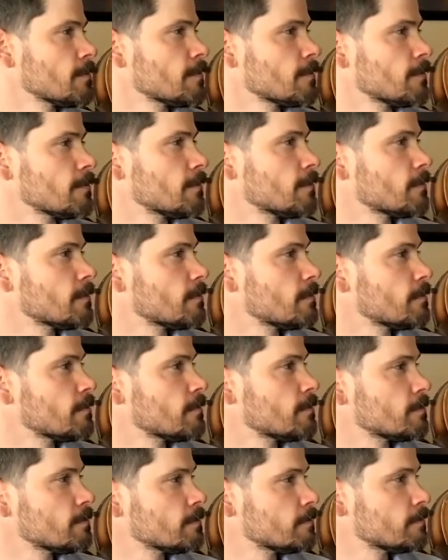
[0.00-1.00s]

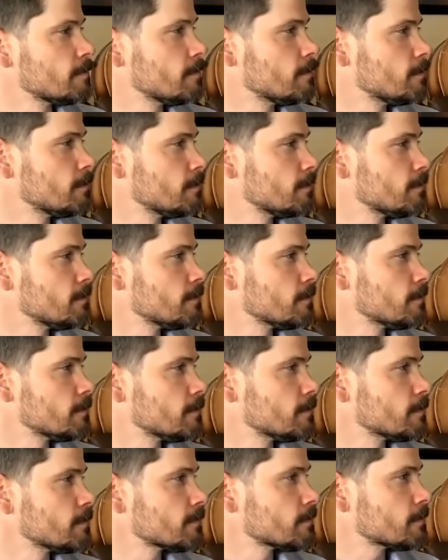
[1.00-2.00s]

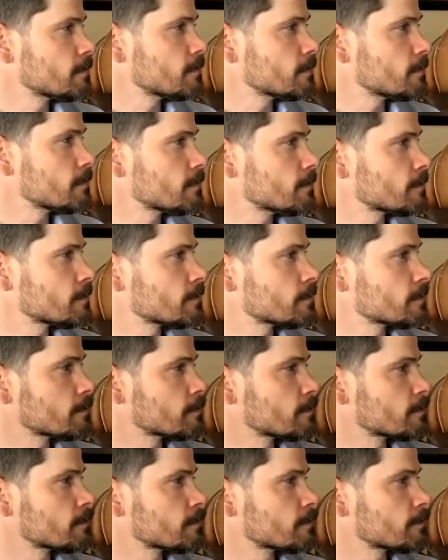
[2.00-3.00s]

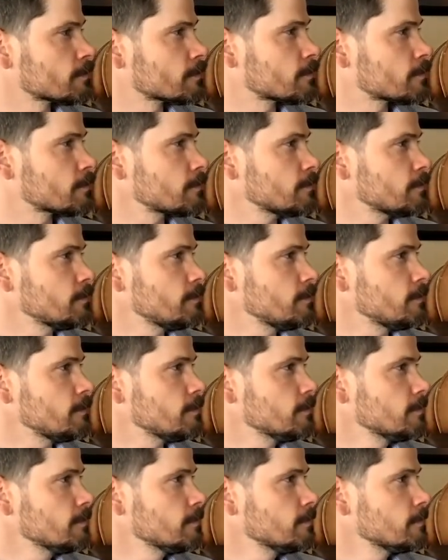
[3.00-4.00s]

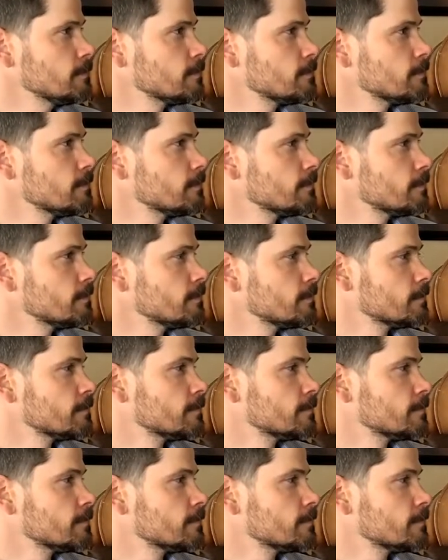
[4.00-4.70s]
(not speaking)